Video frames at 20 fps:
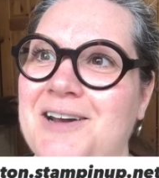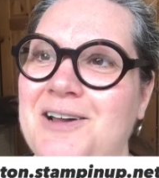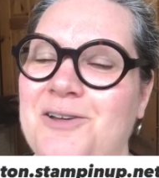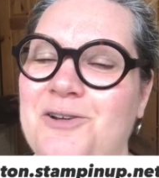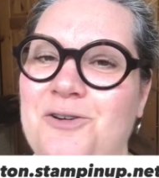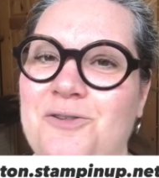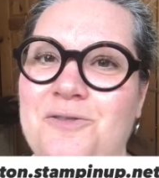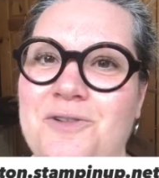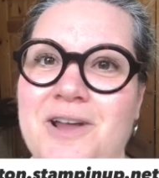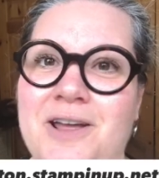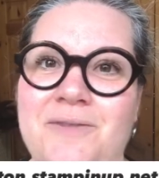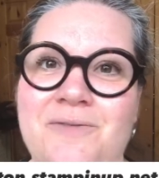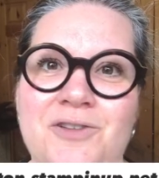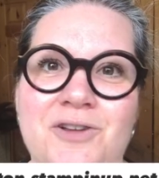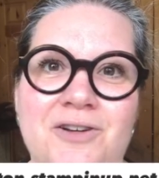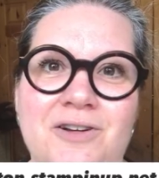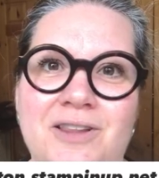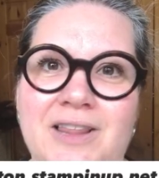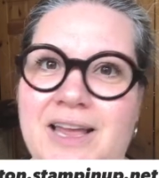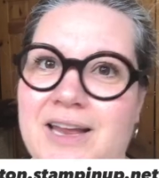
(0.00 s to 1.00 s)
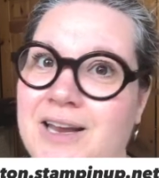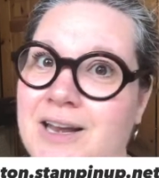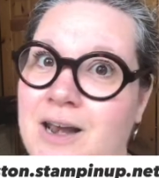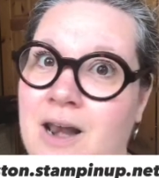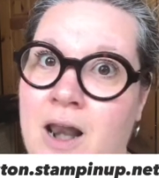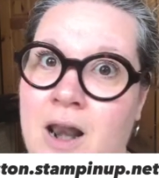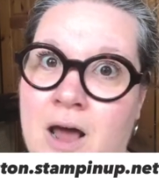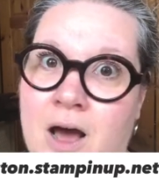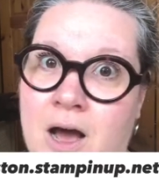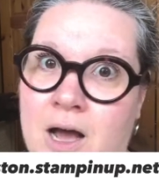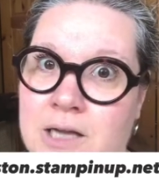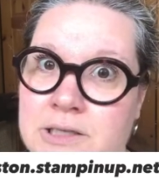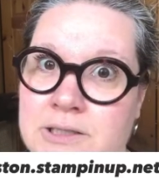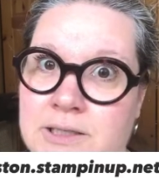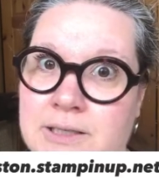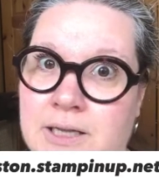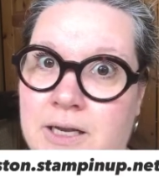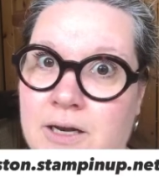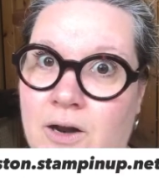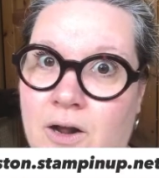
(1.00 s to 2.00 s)
on over. If you're like not
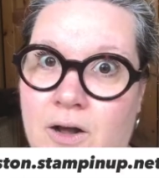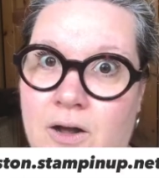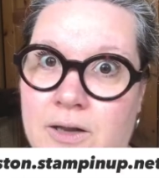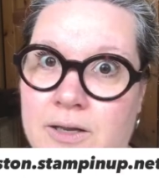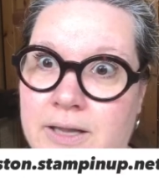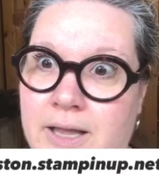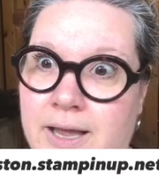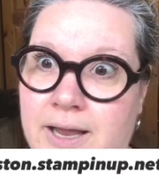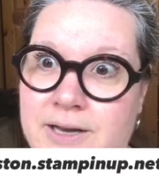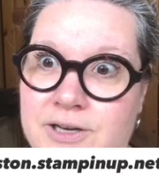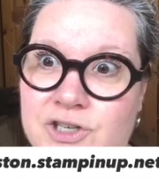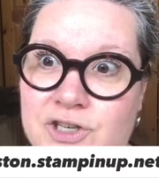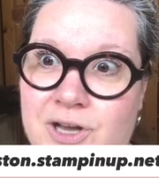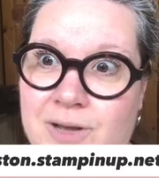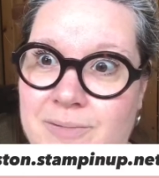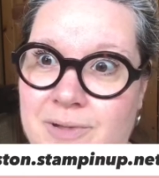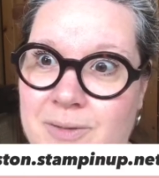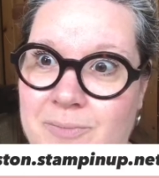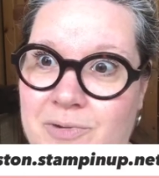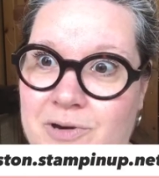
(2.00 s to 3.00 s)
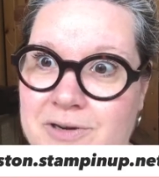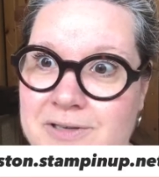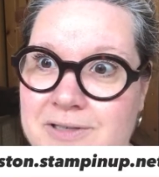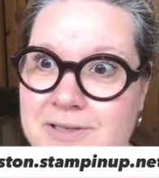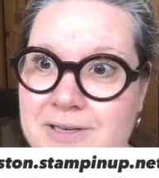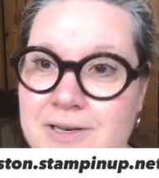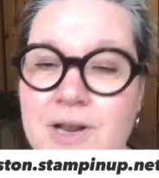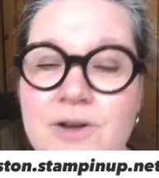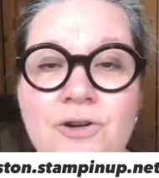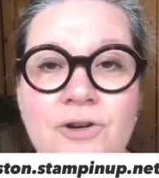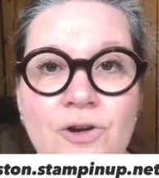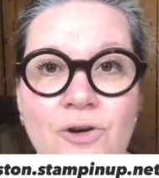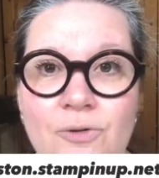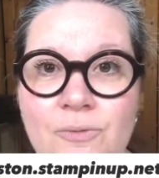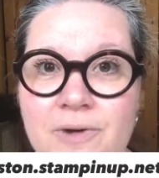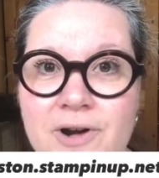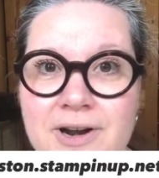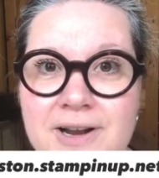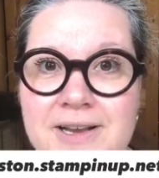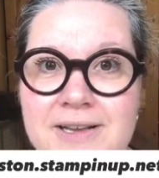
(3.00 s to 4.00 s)
an online shopping person, no
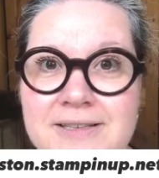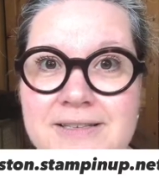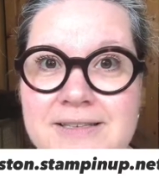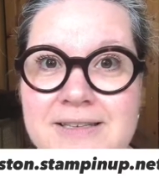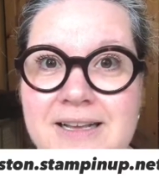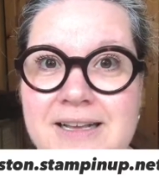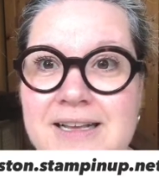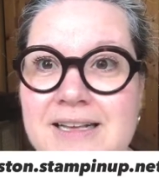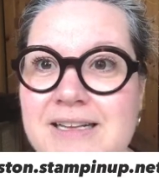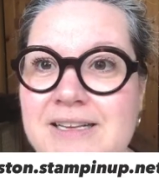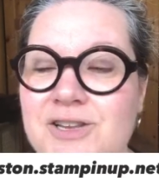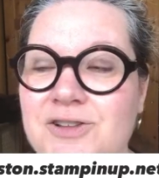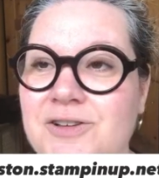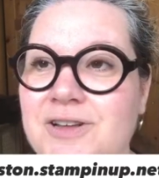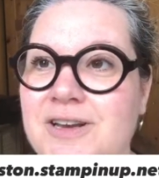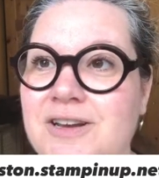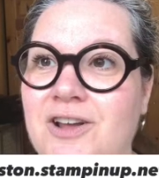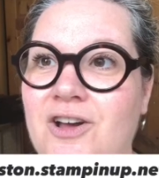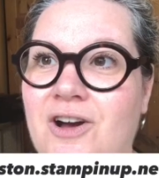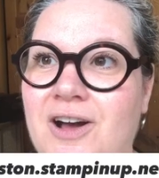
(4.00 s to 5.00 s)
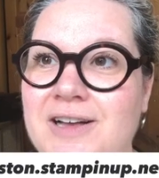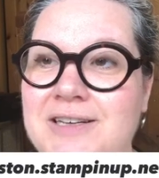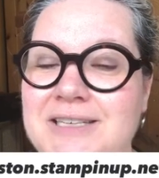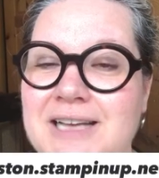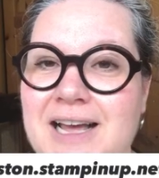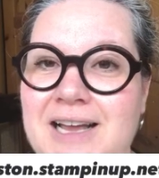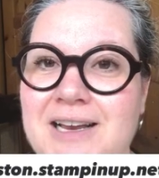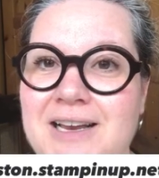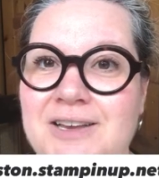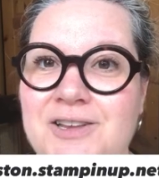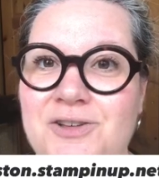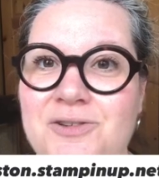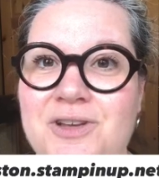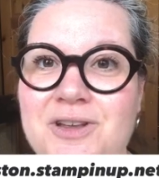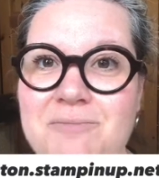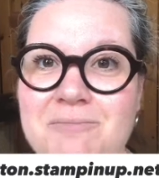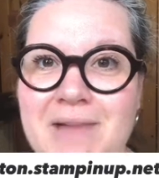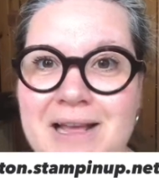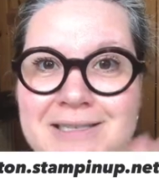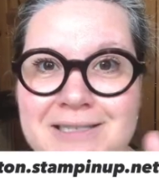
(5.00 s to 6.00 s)
worries. You can
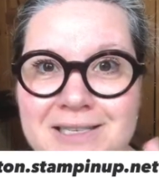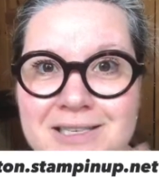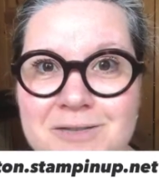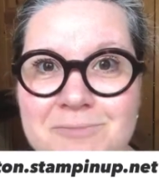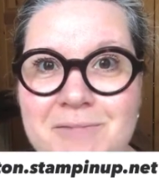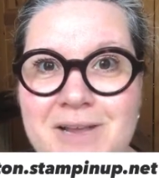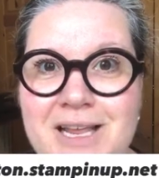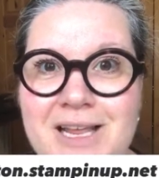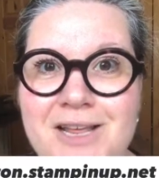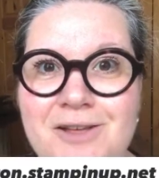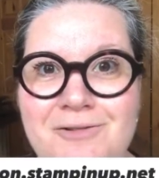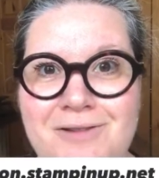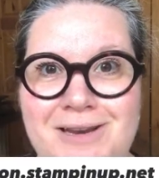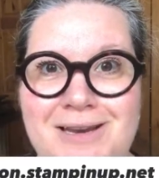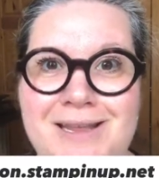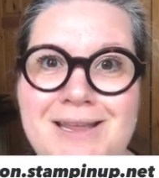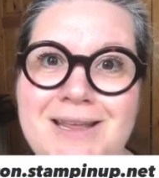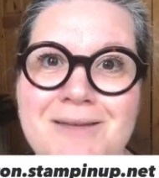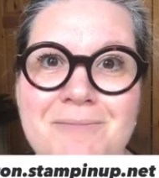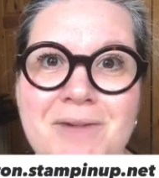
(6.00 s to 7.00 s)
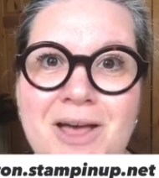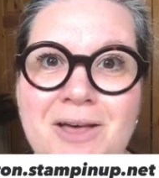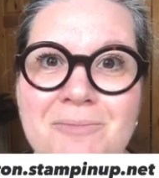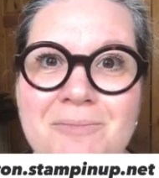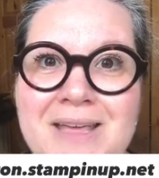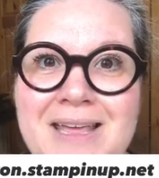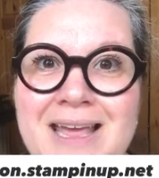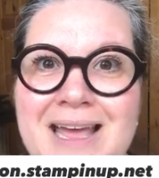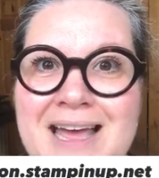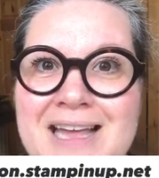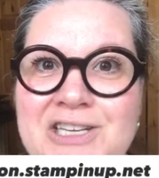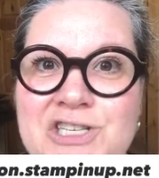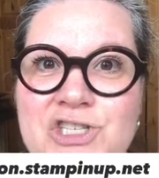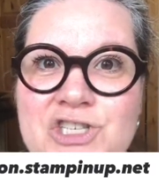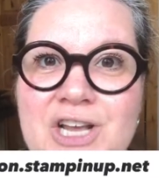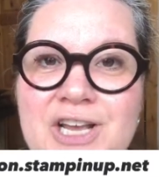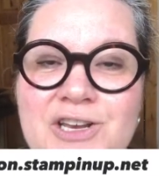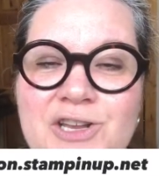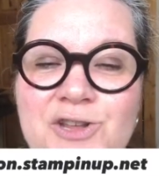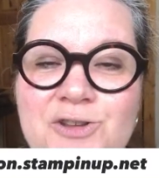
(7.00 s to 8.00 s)
message me, you can email me at
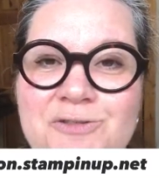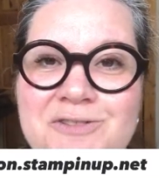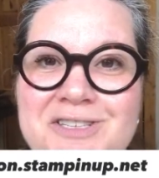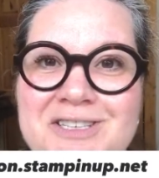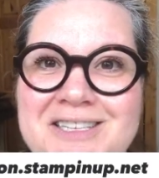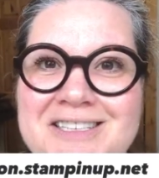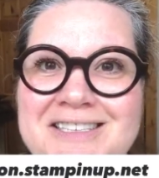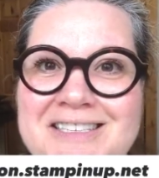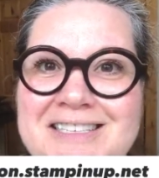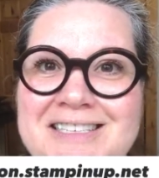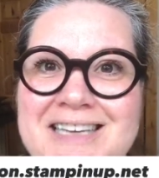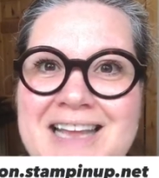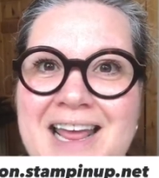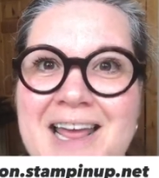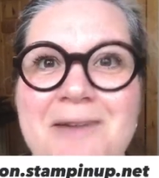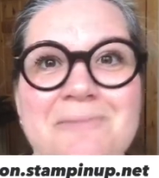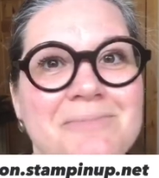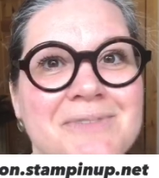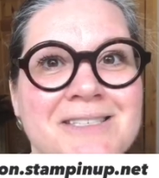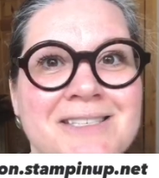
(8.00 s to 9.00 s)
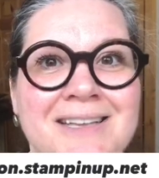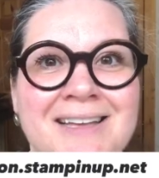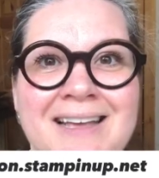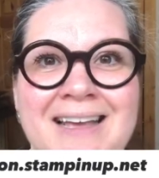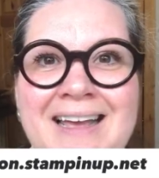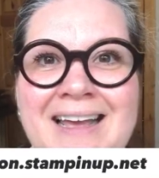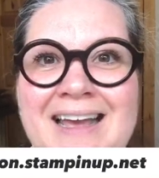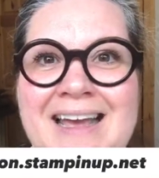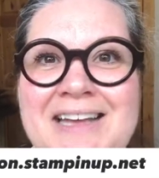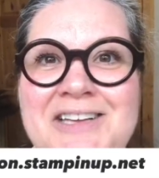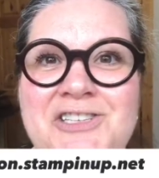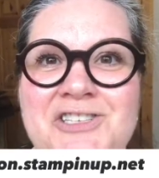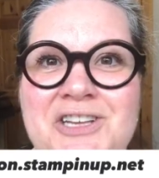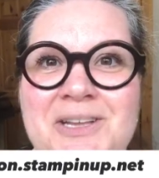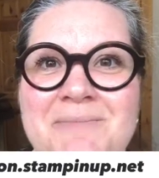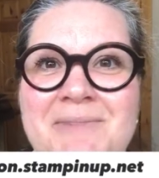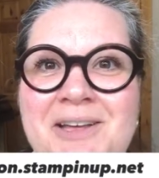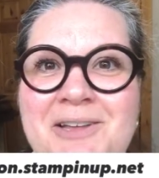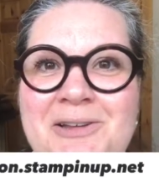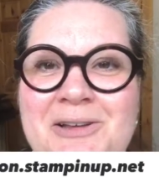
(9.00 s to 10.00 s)

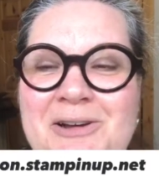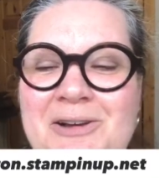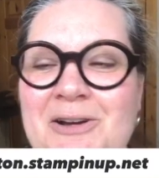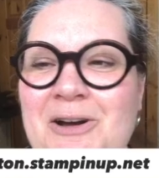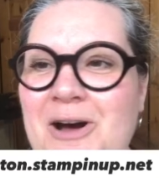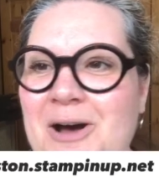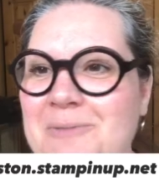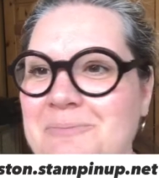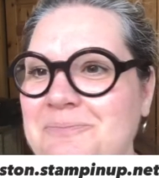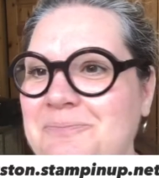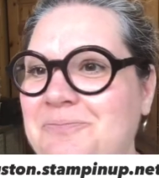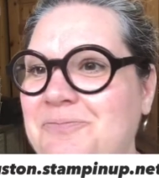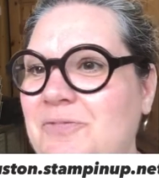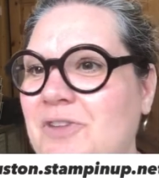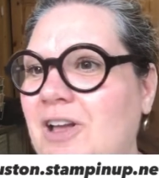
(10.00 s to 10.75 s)
jenhoustonstamps@gmail.com.